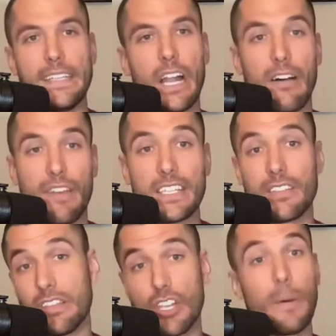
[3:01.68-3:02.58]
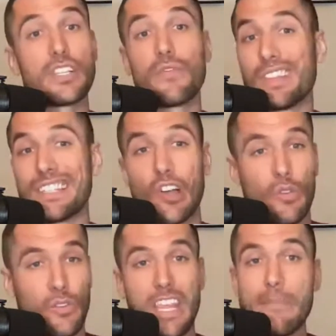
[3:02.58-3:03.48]
they did offensively. So much of what this
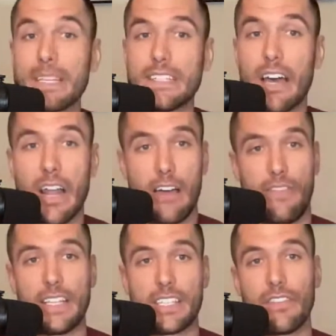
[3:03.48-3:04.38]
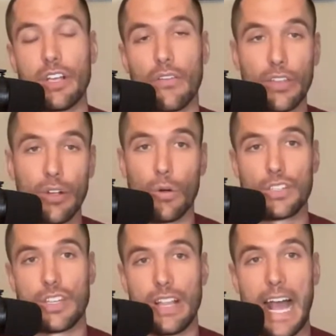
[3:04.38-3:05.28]
whole team has done offensively over the
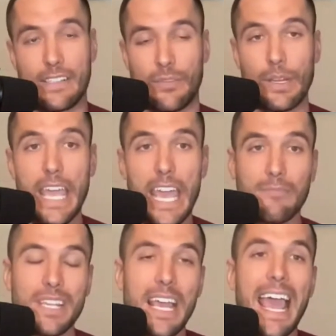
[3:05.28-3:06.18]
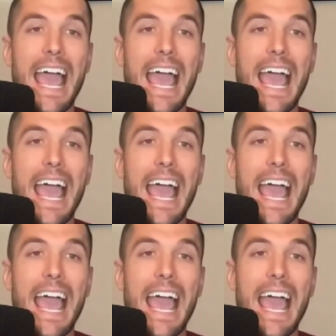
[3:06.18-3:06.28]
course of the last three games